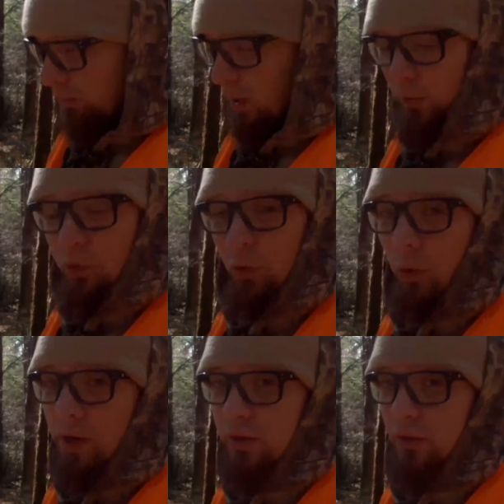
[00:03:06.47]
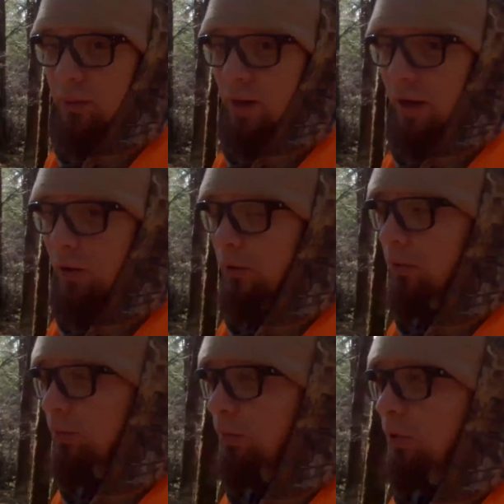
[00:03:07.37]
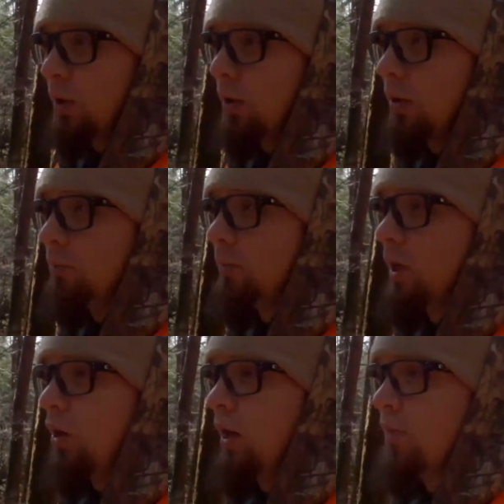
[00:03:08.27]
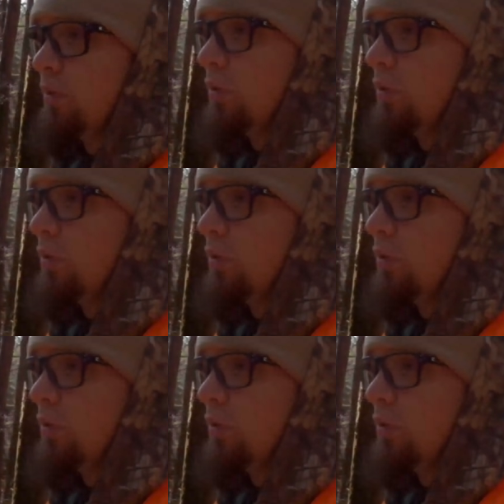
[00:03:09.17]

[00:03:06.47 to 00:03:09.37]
about 2 weeks from now, I'll have